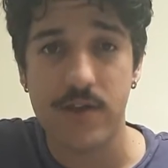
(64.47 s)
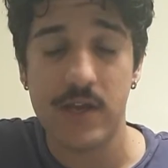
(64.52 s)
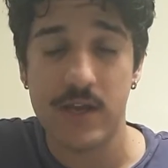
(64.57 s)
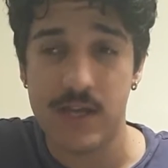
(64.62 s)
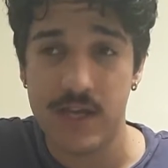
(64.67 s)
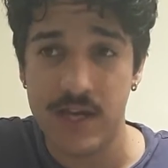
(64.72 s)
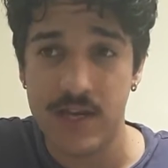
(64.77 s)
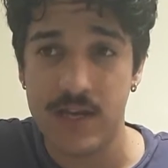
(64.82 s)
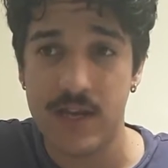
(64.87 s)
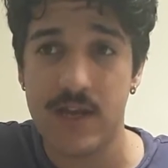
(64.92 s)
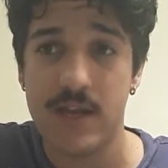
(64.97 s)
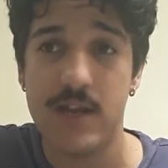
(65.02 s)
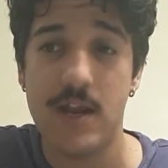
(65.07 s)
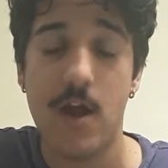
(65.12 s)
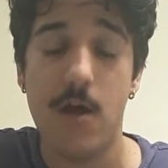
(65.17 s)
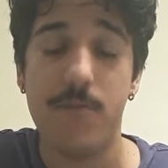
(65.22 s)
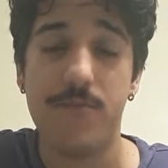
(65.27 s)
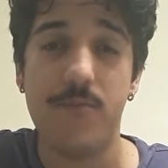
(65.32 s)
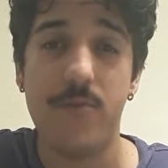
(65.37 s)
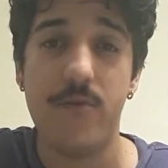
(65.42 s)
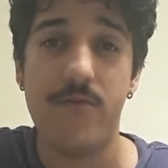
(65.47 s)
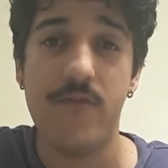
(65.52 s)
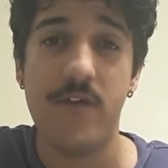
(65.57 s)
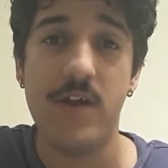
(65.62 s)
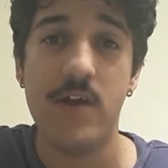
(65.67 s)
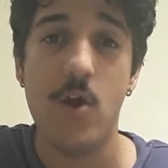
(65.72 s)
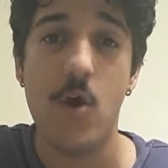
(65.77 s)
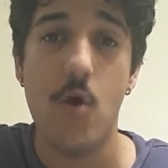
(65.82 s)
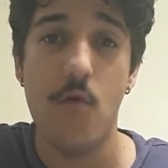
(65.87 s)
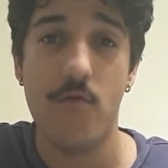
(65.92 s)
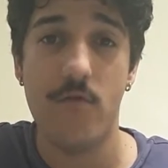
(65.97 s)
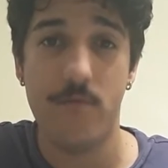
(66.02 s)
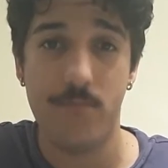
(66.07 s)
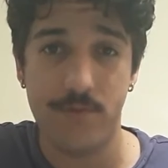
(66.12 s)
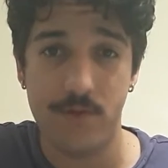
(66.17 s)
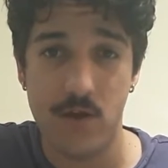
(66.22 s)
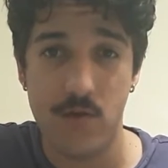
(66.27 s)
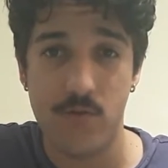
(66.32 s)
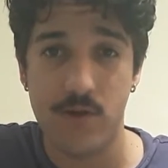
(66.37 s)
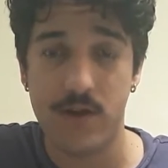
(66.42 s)
Again, it helps prevent
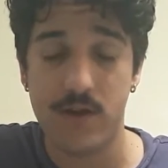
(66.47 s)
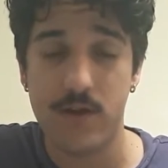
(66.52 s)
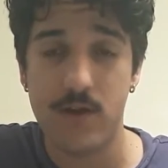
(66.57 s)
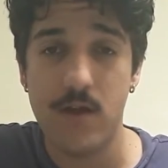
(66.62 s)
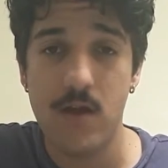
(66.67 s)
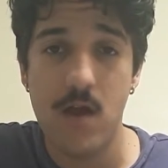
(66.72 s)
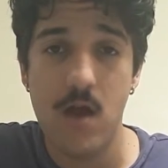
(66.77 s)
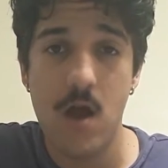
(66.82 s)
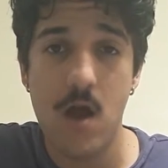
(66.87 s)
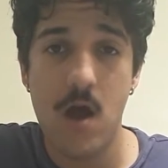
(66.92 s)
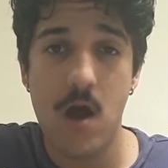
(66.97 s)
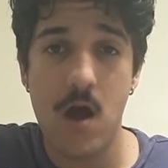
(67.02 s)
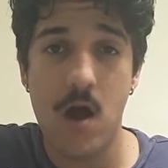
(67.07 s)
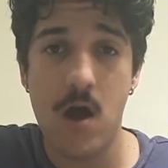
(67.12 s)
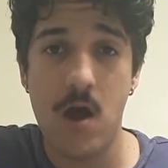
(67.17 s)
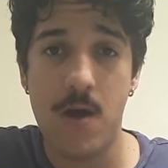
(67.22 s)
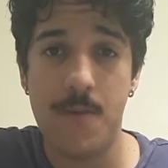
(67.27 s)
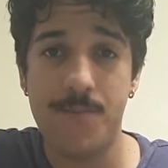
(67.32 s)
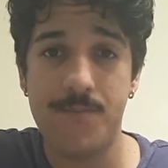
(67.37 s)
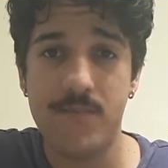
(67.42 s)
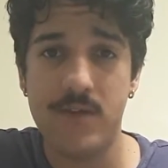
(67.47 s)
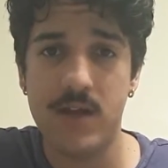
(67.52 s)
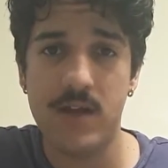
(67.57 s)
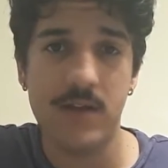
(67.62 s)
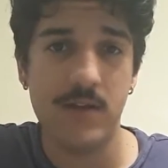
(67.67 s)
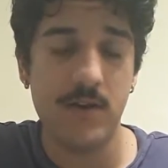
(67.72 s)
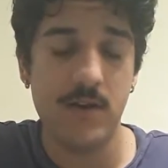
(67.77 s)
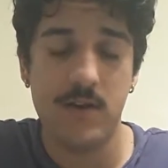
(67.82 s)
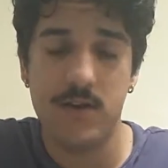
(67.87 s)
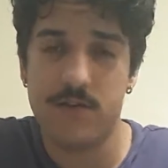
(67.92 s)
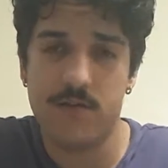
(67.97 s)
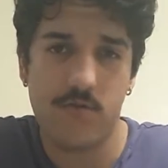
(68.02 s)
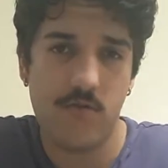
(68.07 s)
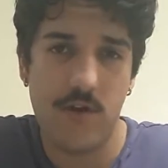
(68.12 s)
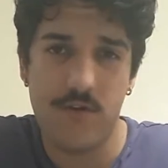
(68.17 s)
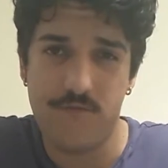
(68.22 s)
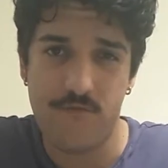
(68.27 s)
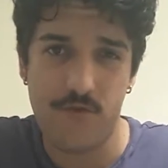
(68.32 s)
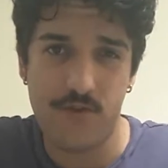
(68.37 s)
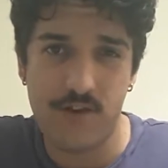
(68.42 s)
overblowing and it's
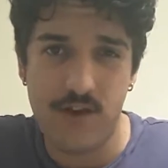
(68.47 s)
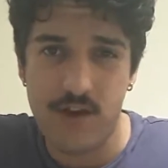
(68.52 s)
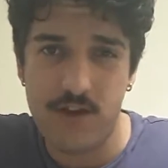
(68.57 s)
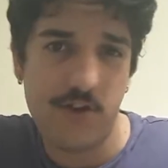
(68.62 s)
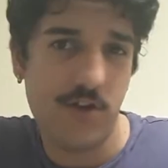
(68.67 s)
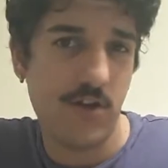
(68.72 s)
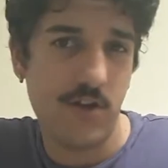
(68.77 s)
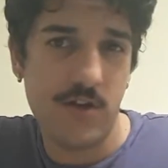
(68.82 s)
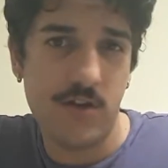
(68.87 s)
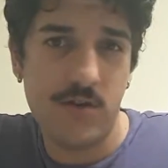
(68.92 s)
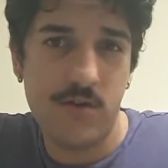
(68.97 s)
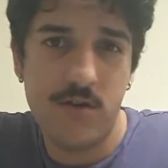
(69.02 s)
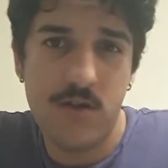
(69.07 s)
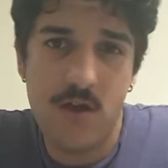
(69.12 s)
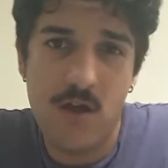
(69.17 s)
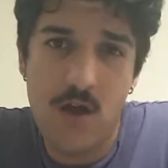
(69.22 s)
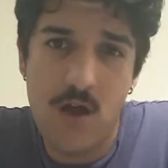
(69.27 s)
great for tension,